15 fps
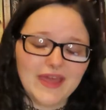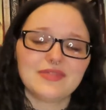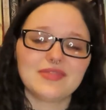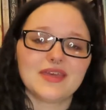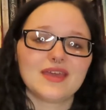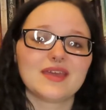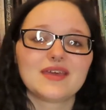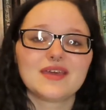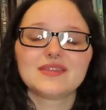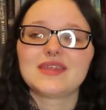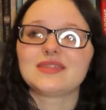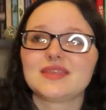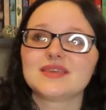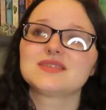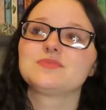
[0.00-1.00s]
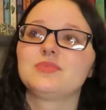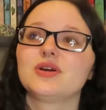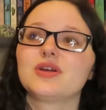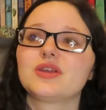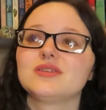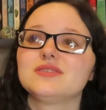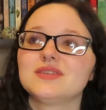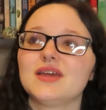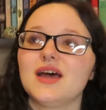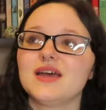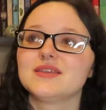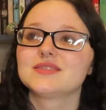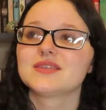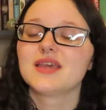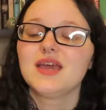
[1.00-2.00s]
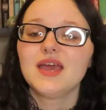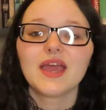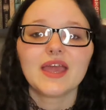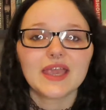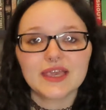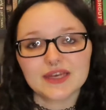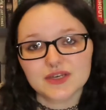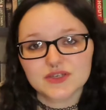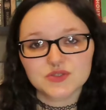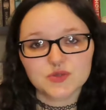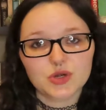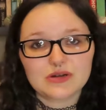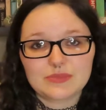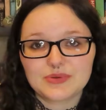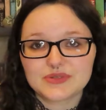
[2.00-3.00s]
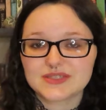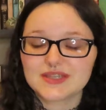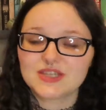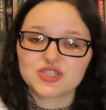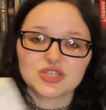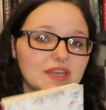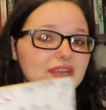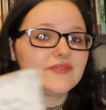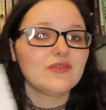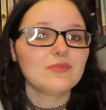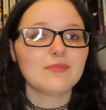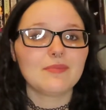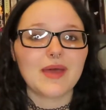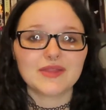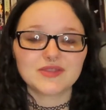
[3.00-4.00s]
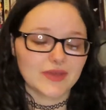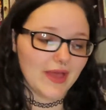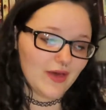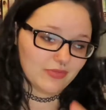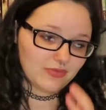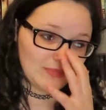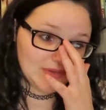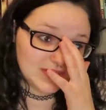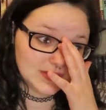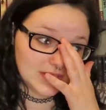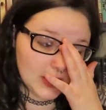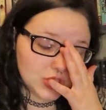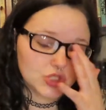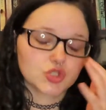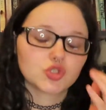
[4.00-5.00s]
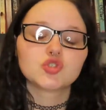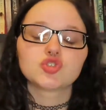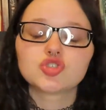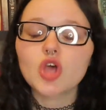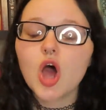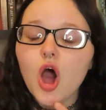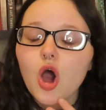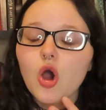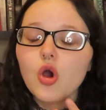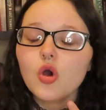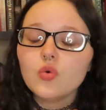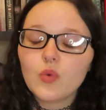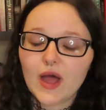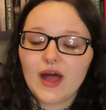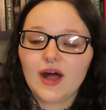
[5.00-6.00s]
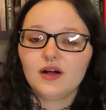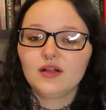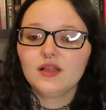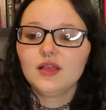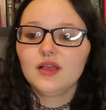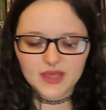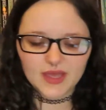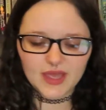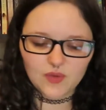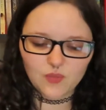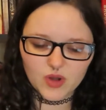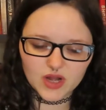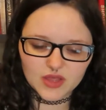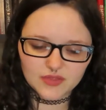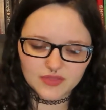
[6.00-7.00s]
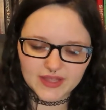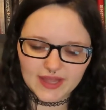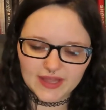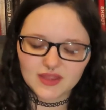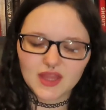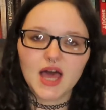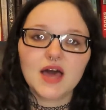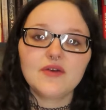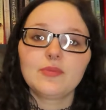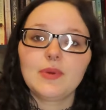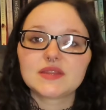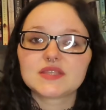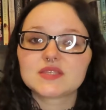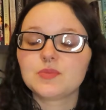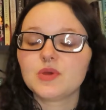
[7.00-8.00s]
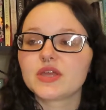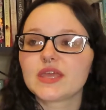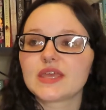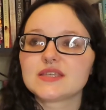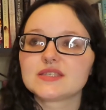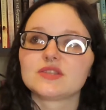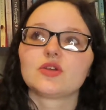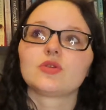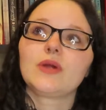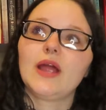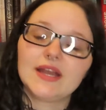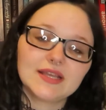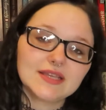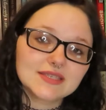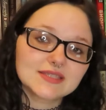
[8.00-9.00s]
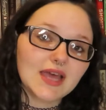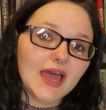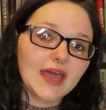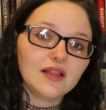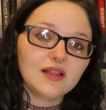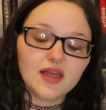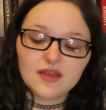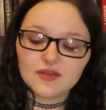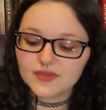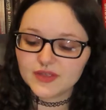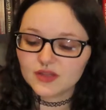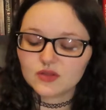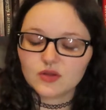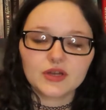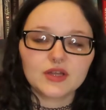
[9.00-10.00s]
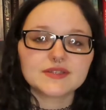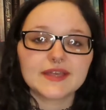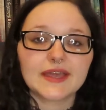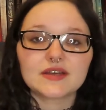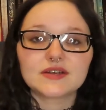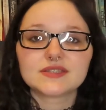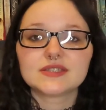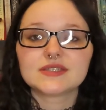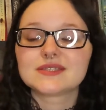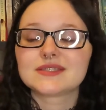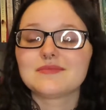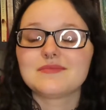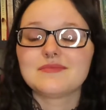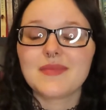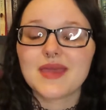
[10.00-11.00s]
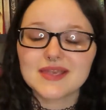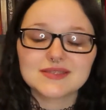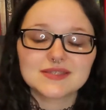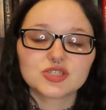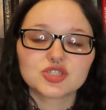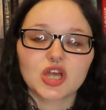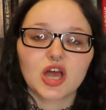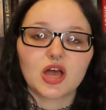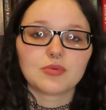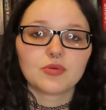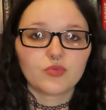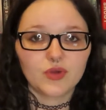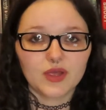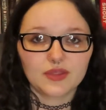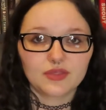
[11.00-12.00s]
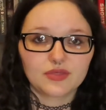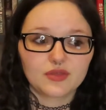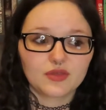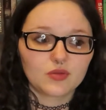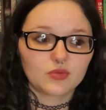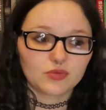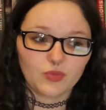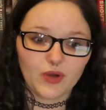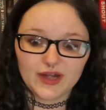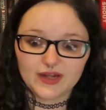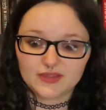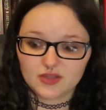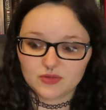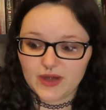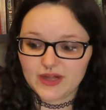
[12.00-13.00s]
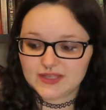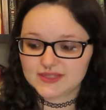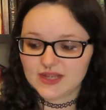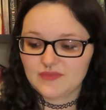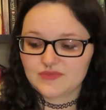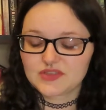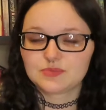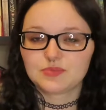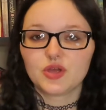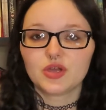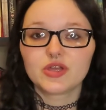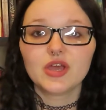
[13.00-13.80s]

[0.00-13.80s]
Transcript: think that this book does eating disorder representation and even mental health representation so well. And one other thing I love about this book is the writing style of it. Laurie Halse Anderson does an amazing job with the writing style of this book.